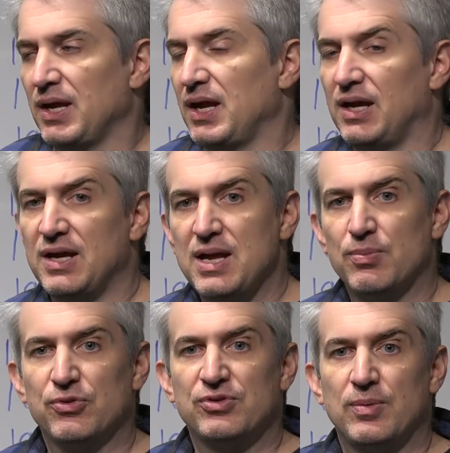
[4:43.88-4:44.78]
and
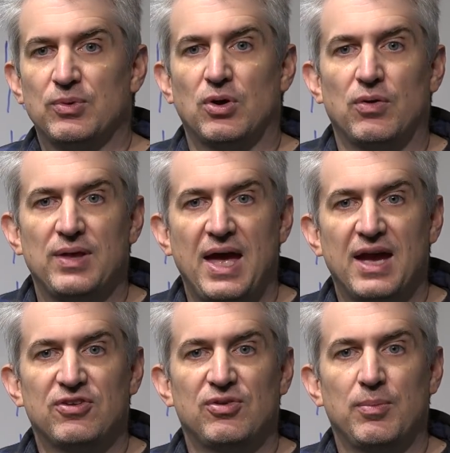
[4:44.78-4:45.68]
enable something called the
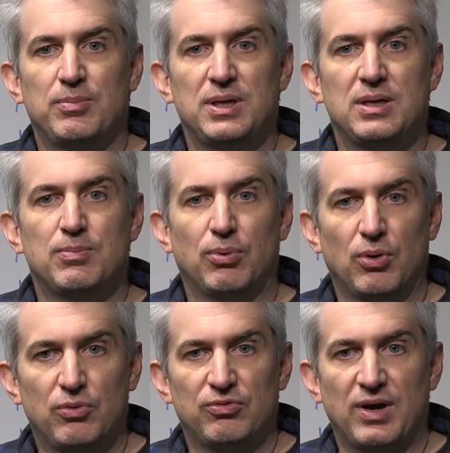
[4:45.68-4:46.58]
XMP
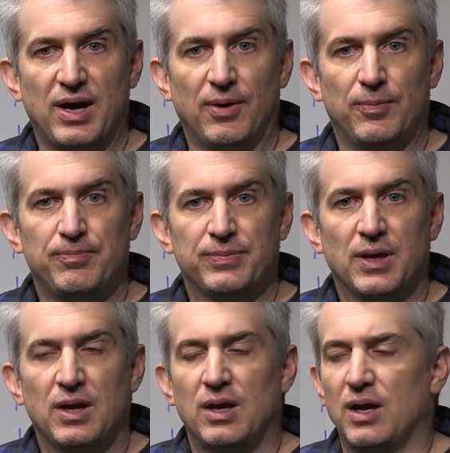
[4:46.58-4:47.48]
profile.
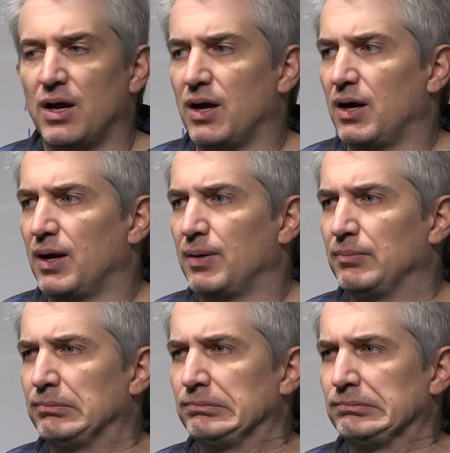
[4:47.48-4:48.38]

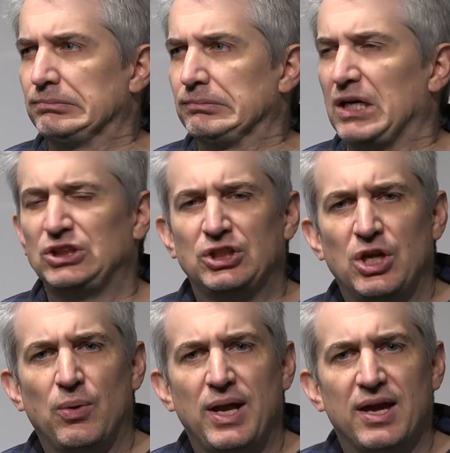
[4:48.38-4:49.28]
Um, I should
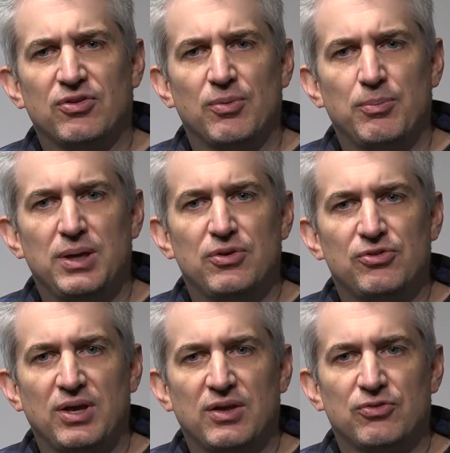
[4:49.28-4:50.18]
know what XMP
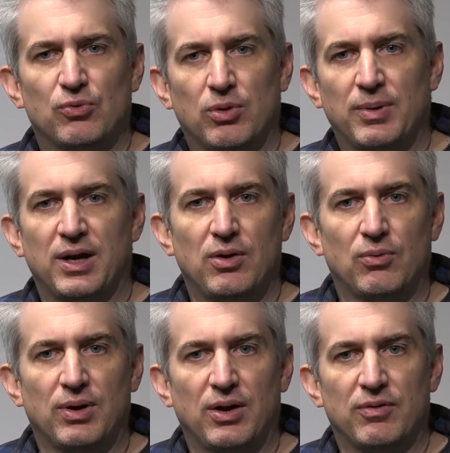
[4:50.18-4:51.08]
stands for, but I
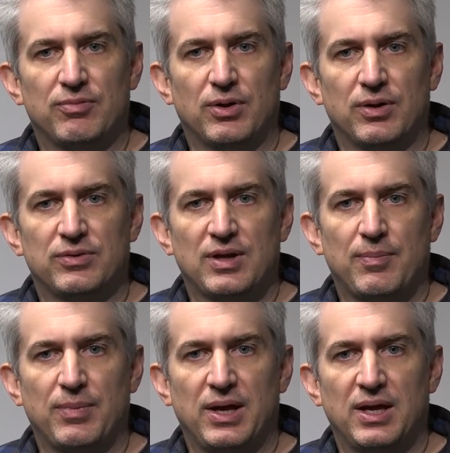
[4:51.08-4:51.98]
don't right off uh, the
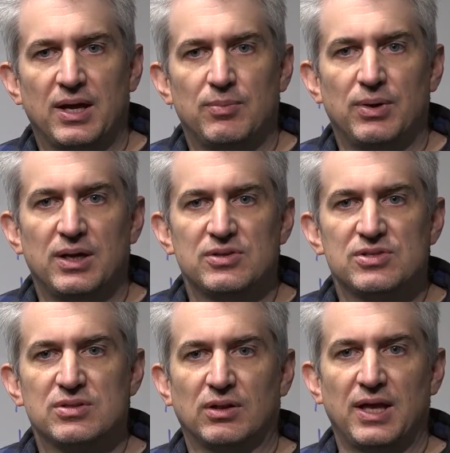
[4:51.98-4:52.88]
top of my head. But
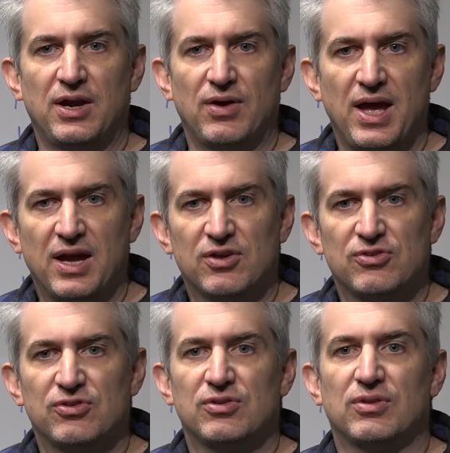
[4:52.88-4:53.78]
it's the letter
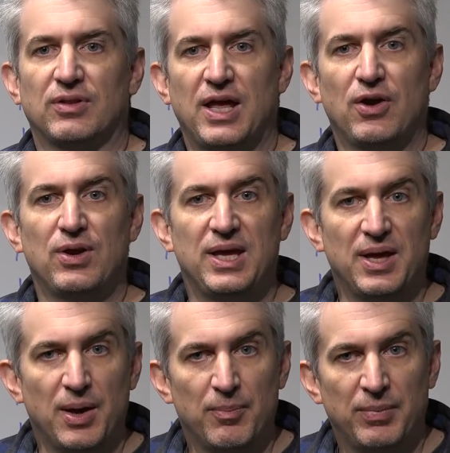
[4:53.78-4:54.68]
X, the letter
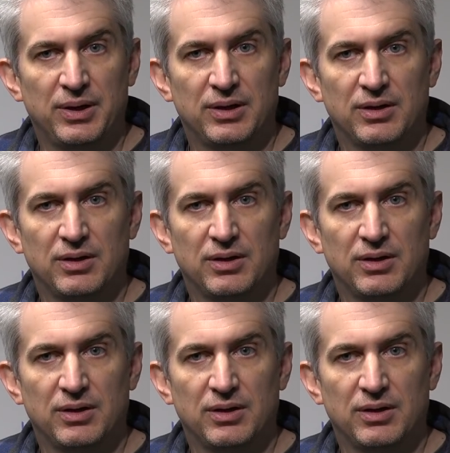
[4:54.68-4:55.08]
M,